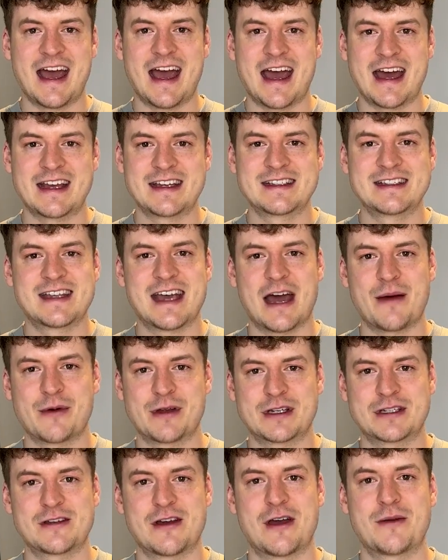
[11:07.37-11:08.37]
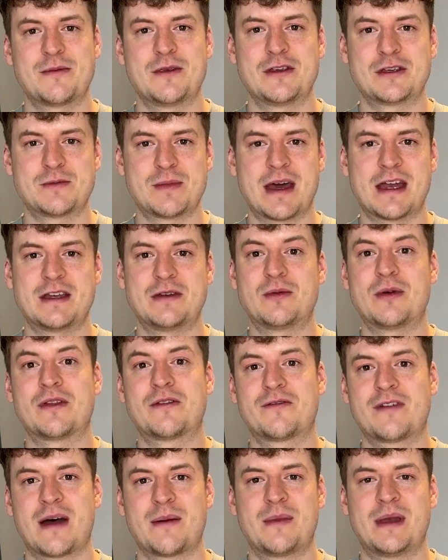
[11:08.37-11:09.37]
and how much time you spend
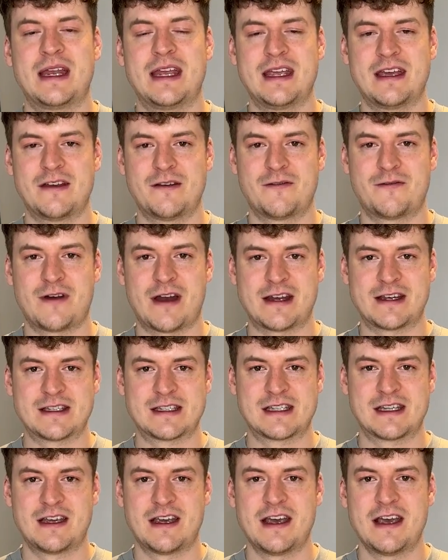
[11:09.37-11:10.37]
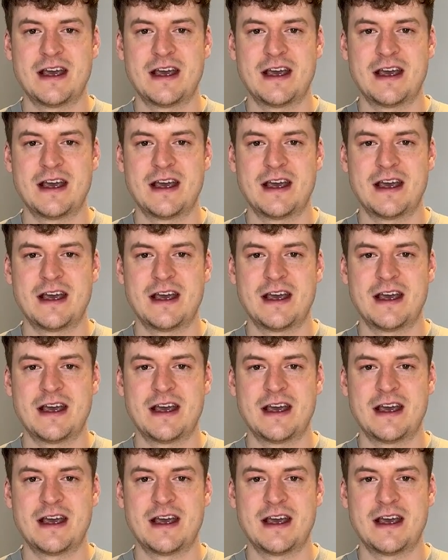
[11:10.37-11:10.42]
with family and friends.